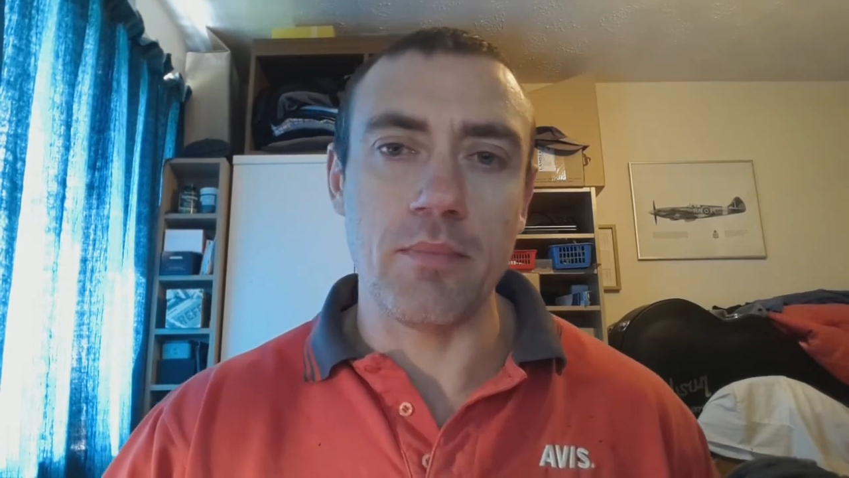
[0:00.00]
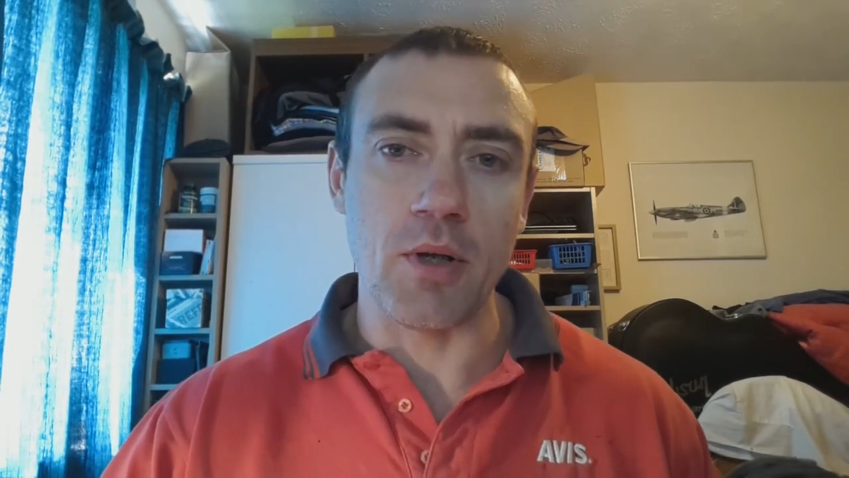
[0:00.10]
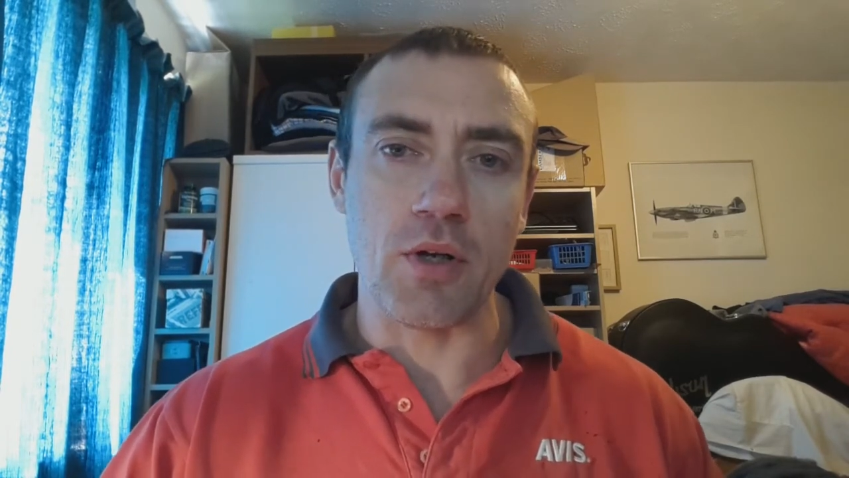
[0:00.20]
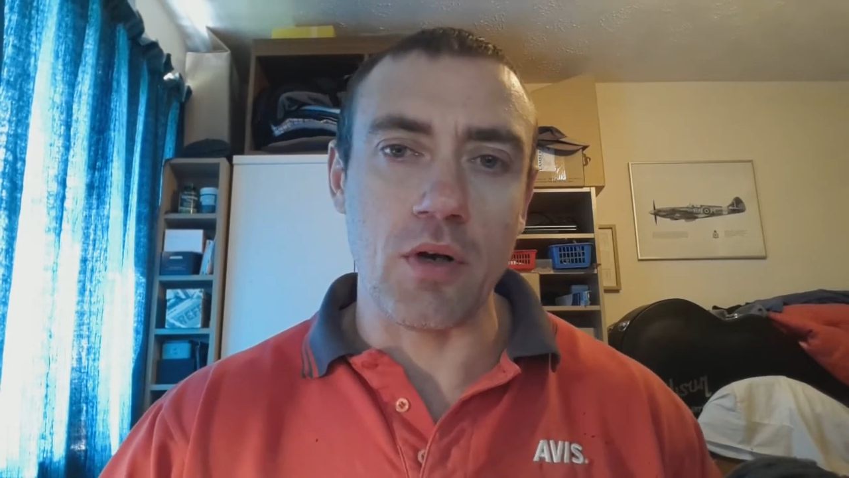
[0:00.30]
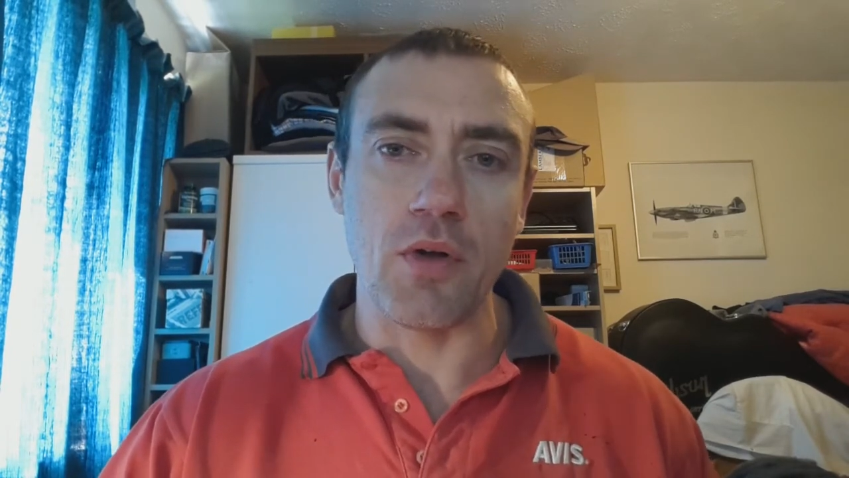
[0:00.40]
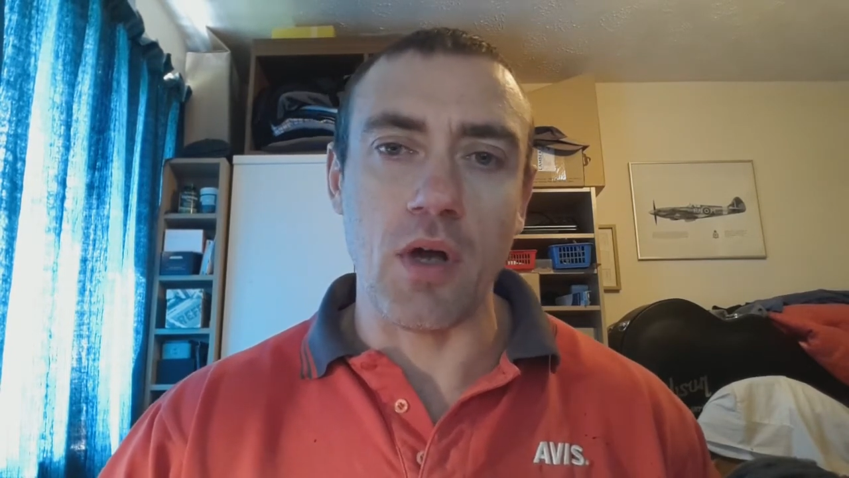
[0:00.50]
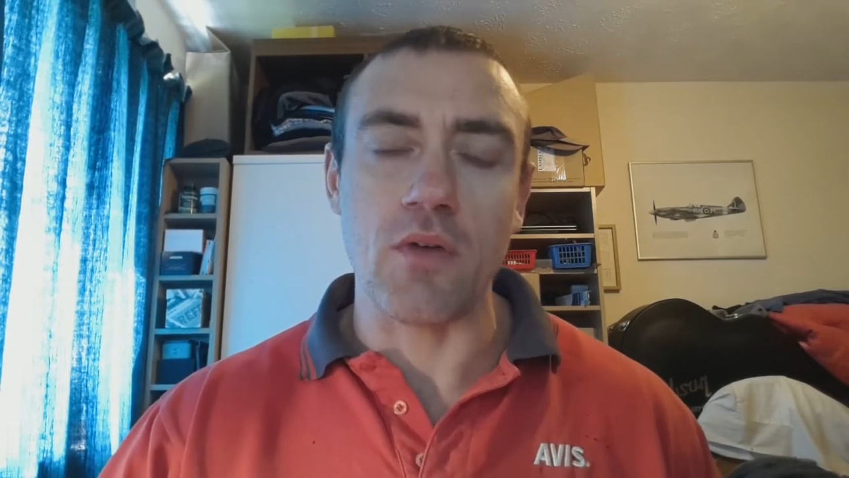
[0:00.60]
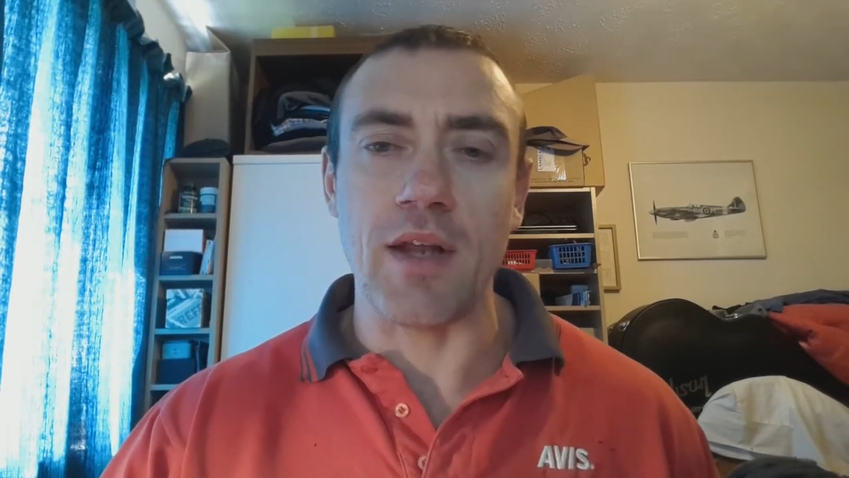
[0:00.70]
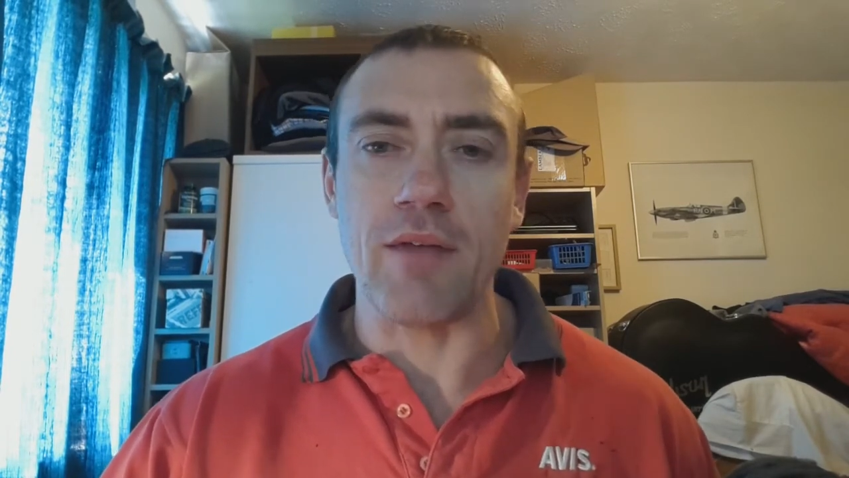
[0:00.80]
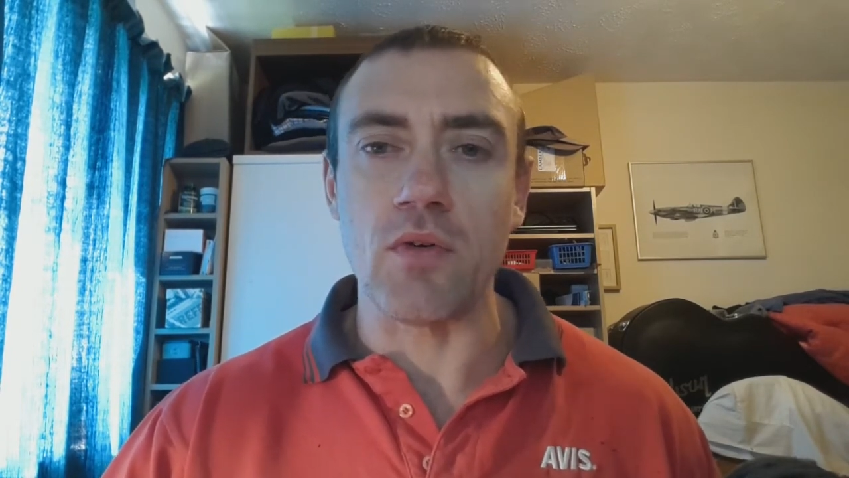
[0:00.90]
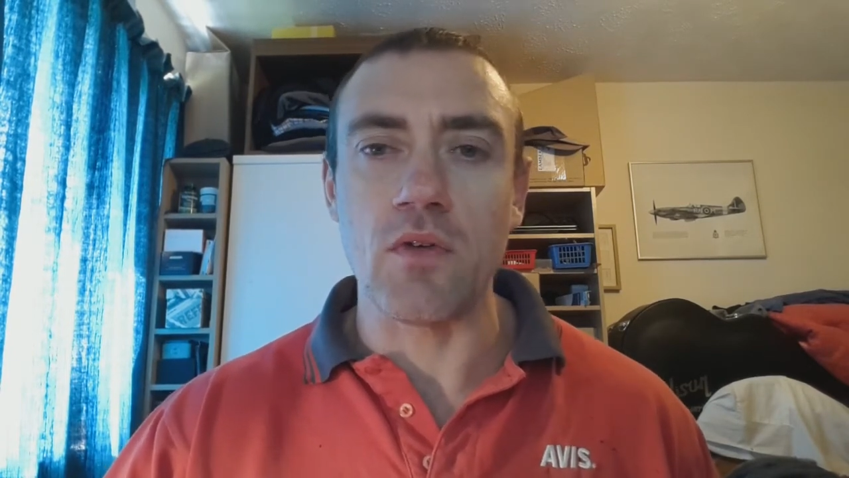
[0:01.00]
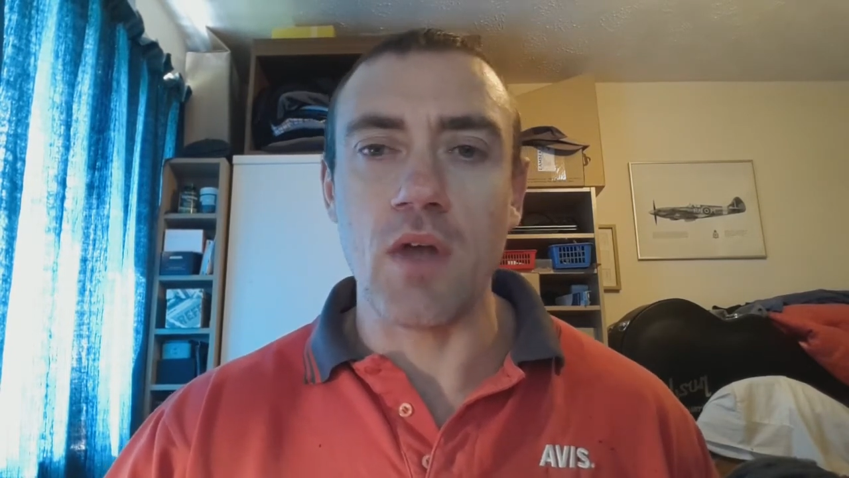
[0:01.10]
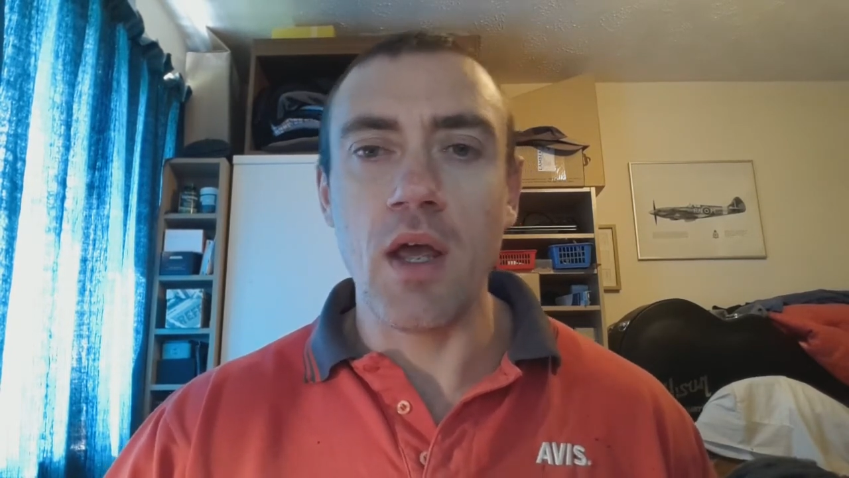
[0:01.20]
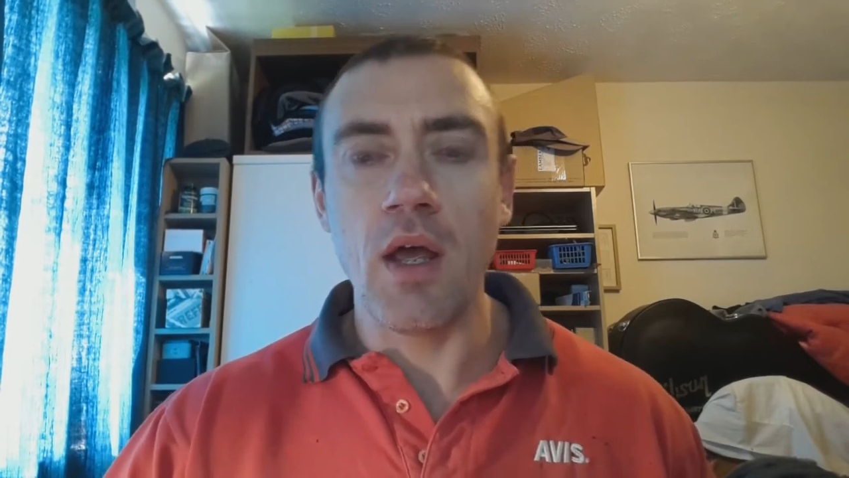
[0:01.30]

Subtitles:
blood glucose levels.